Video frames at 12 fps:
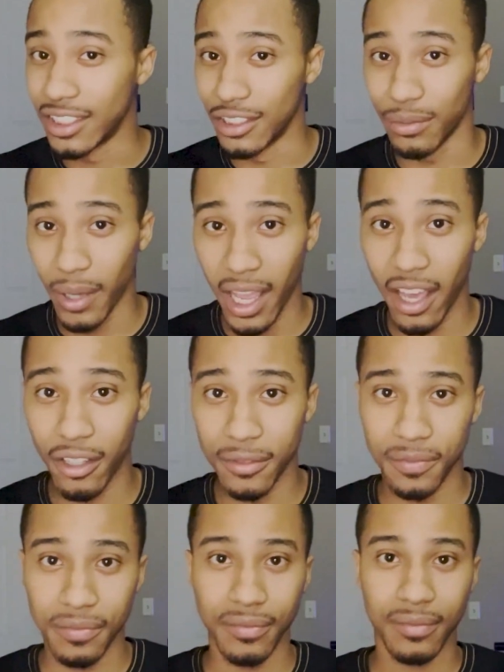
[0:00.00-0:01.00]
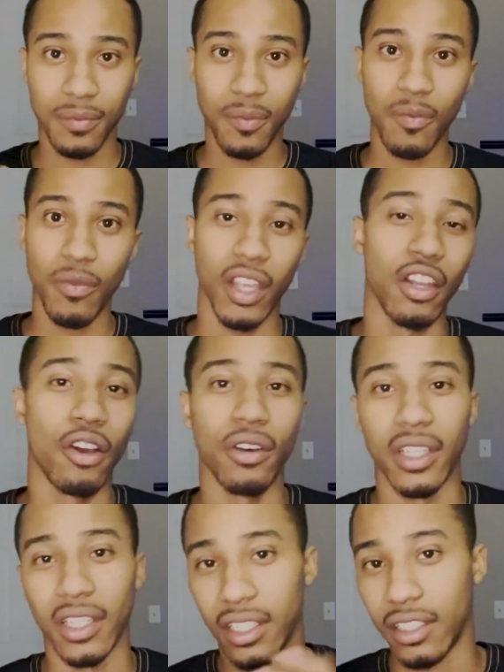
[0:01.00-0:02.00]
as well.
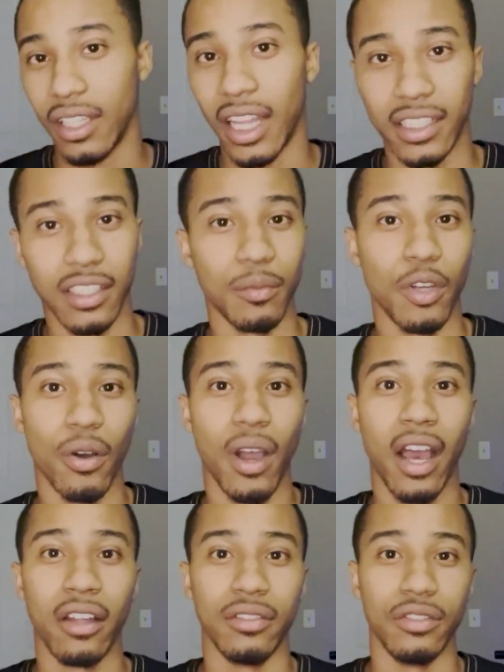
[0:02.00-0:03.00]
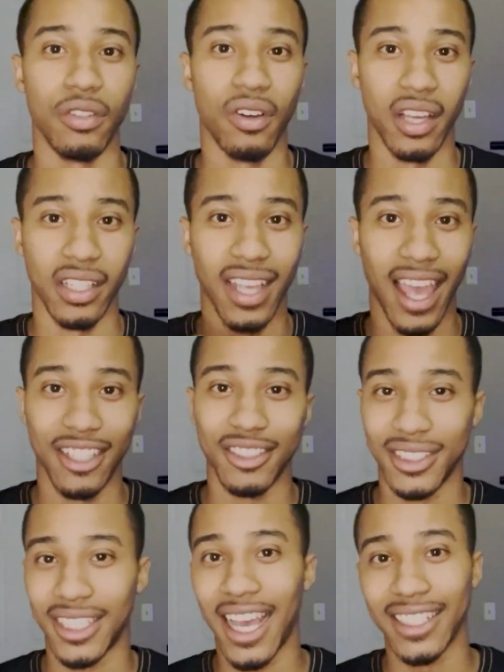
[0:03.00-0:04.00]
And you can let them go out and,
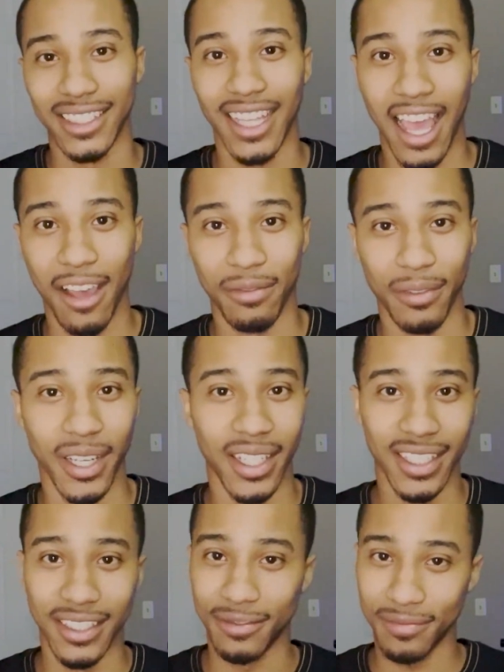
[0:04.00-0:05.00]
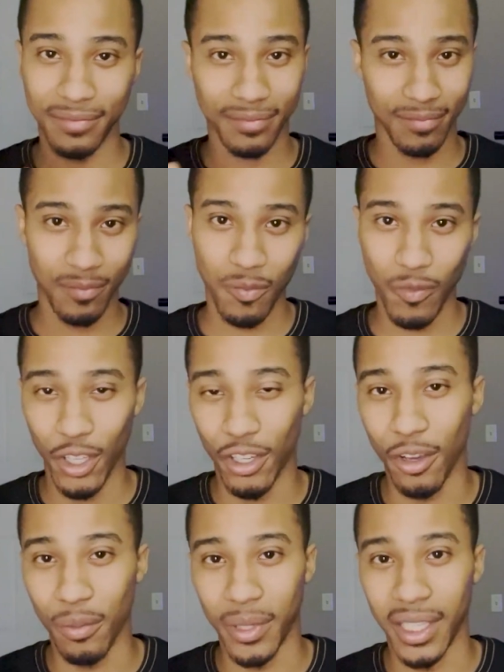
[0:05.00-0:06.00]
exercise and have fun
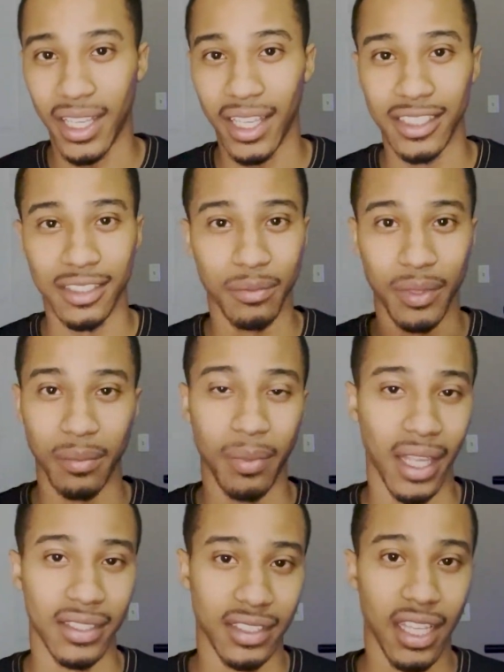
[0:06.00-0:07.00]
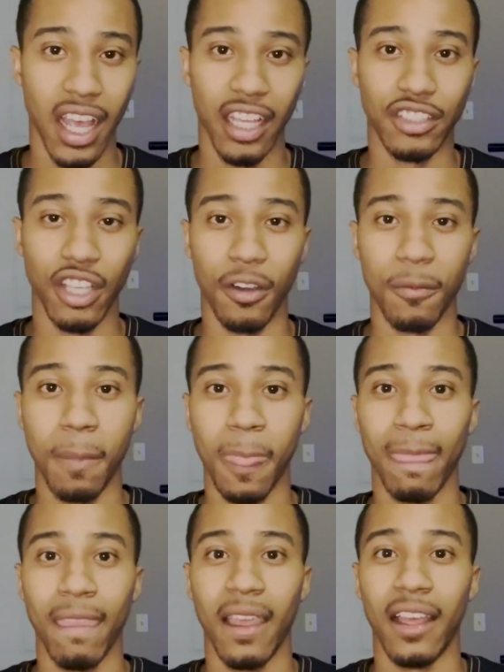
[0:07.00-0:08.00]
and, be kids and be pets. So,
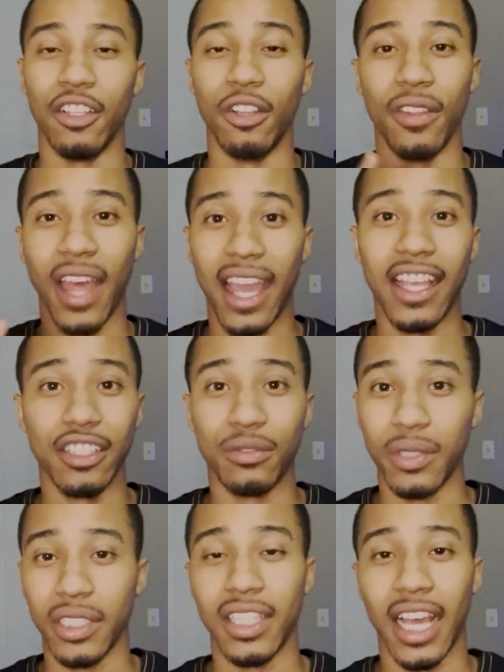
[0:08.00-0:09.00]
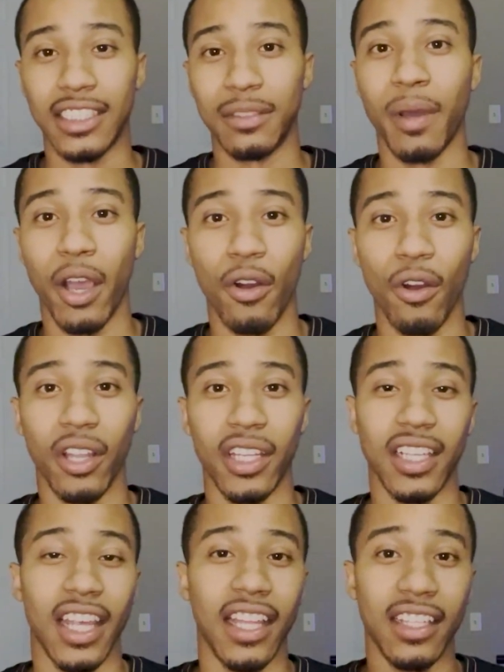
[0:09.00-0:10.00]
that is really nice about
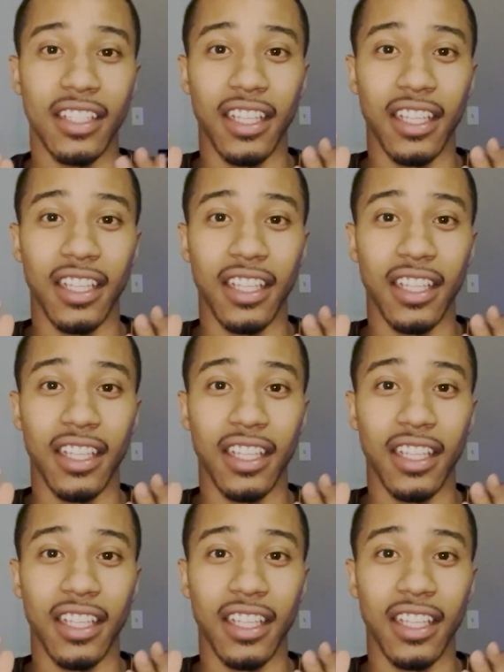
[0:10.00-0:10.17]
Orland. And